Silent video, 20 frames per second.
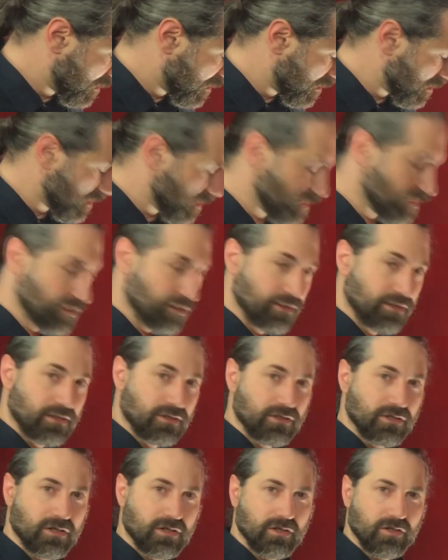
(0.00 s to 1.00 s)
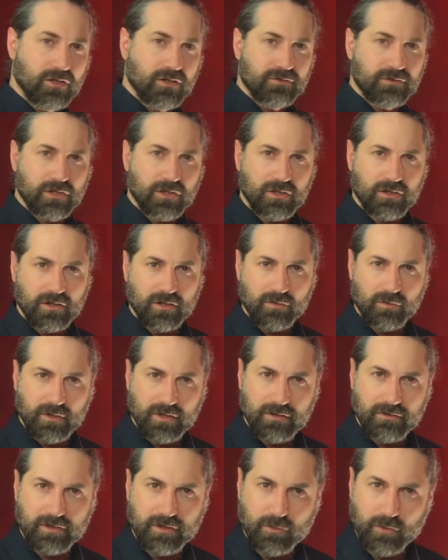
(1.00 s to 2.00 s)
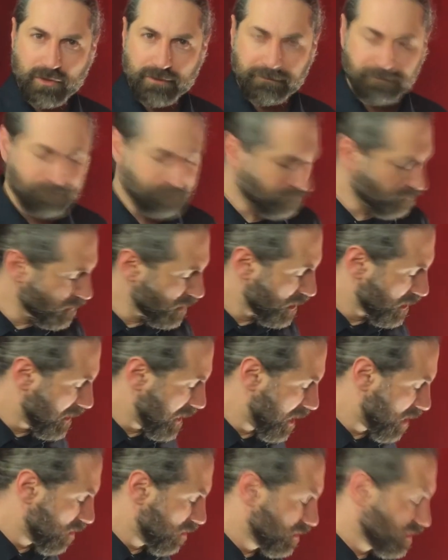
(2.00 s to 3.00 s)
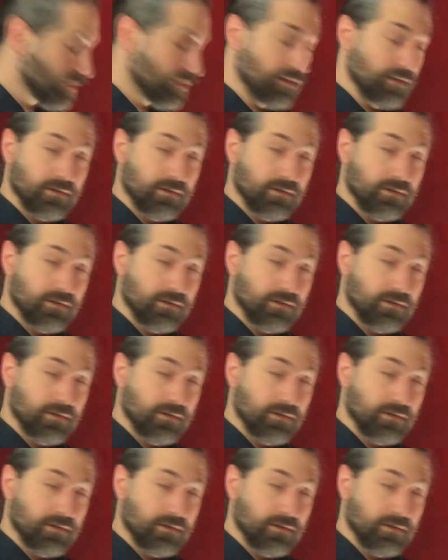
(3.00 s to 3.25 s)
And then, you know, you can turn it off, turn it on, whatever you want. Now,